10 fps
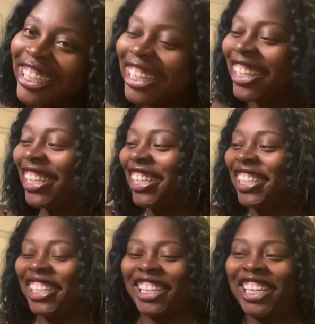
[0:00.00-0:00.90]

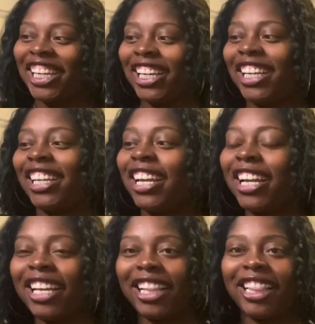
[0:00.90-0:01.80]

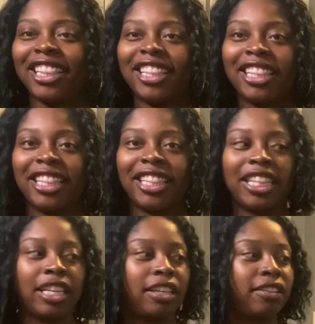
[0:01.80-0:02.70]

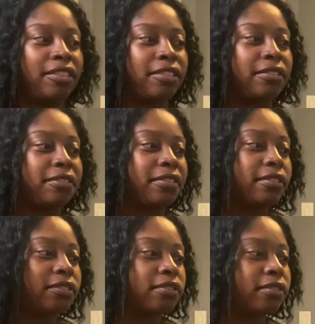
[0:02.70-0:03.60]

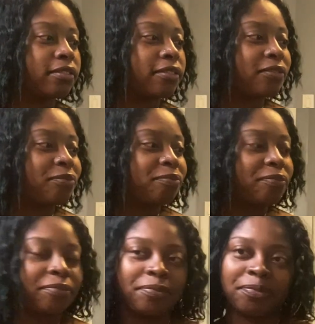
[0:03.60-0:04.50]
[no speech]